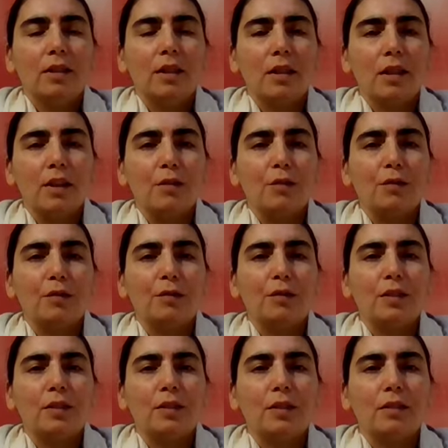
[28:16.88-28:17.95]
the
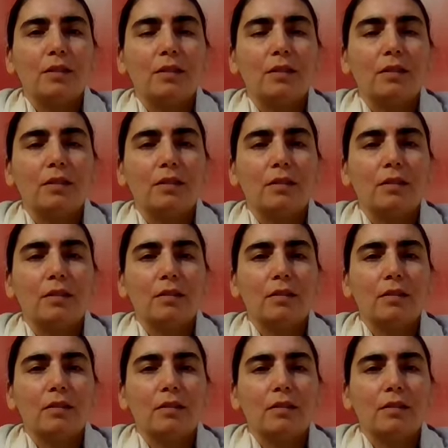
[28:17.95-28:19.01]
gifts
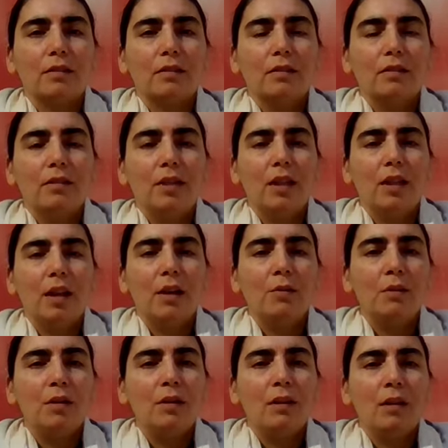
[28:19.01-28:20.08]
that I
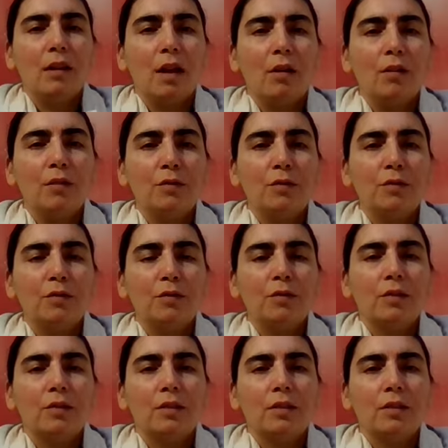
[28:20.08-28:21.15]
would love
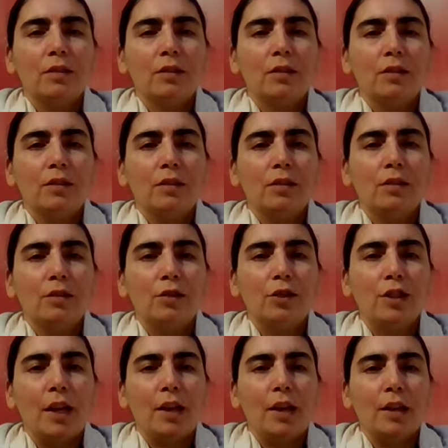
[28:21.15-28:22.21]
to
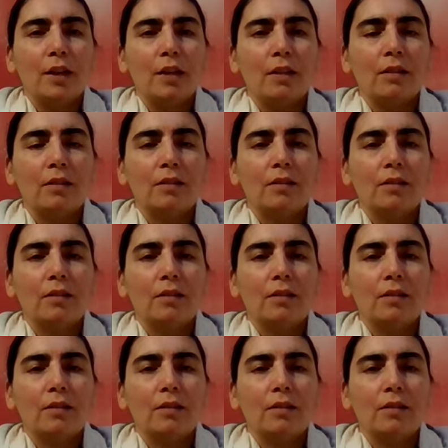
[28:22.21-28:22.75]
share